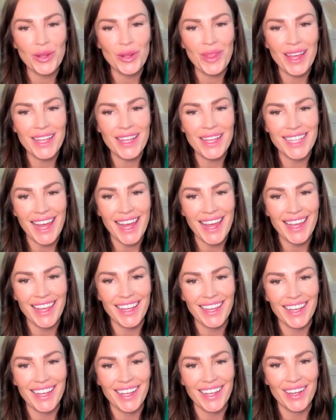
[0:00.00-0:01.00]
you know that
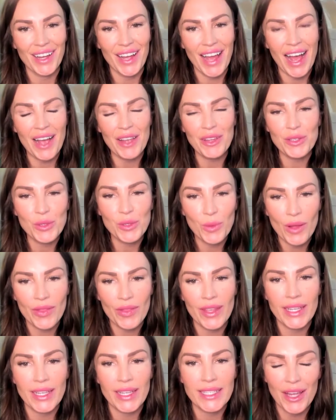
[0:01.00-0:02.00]
saying, how you do
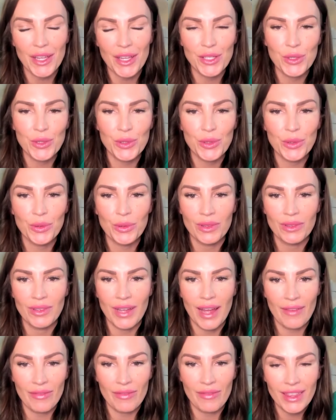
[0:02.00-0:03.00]
one thing is how you do
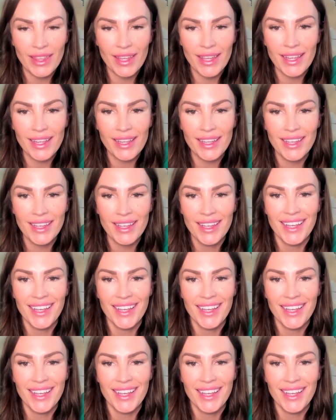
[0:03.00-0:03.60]
everything?